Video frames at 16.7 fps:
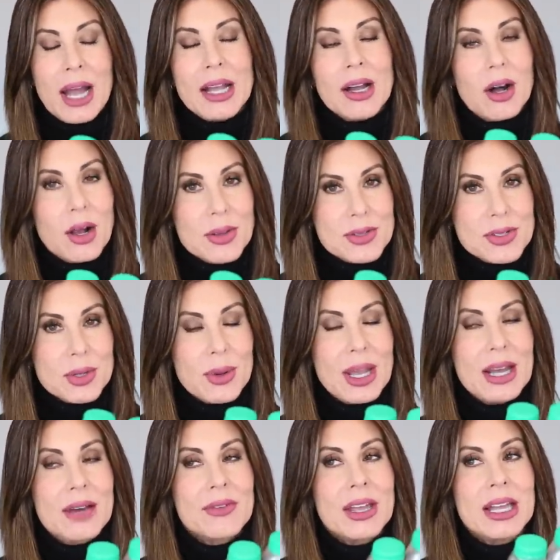I also
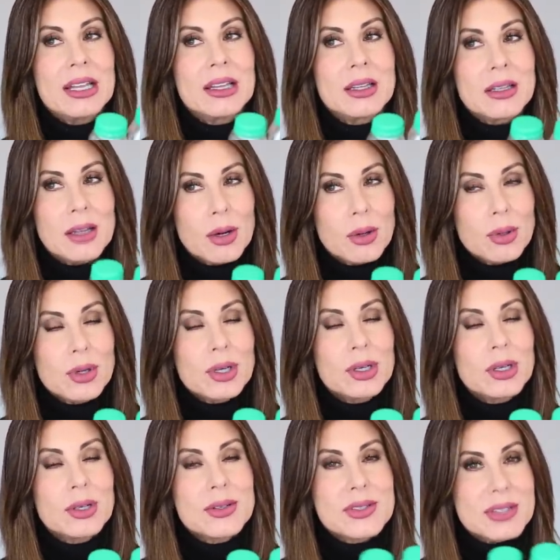have a
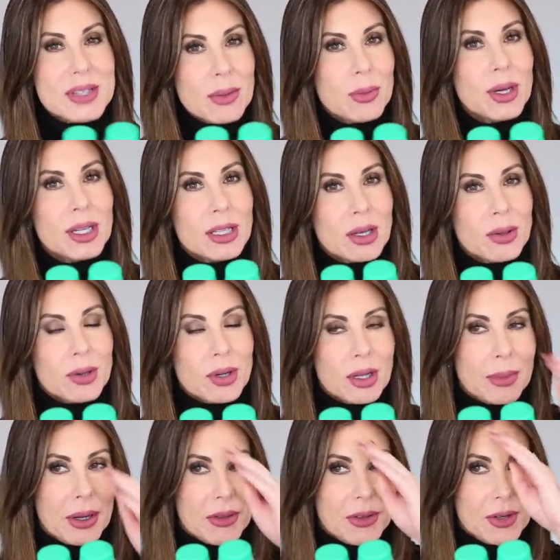local, somewhat
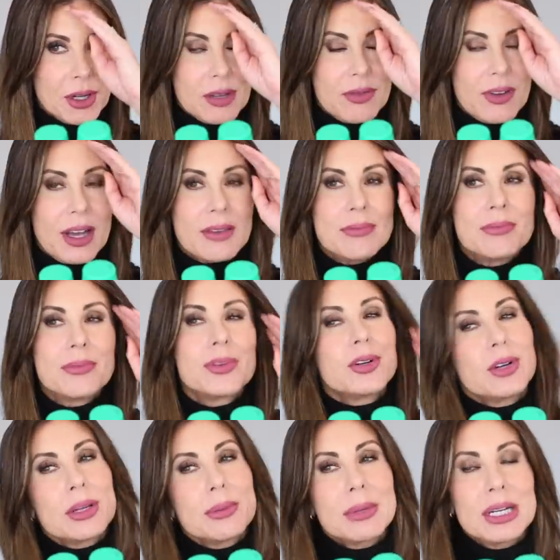local, about
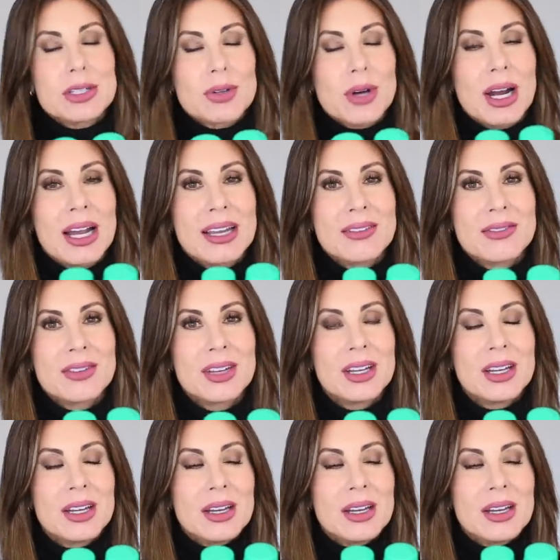30-minute drive,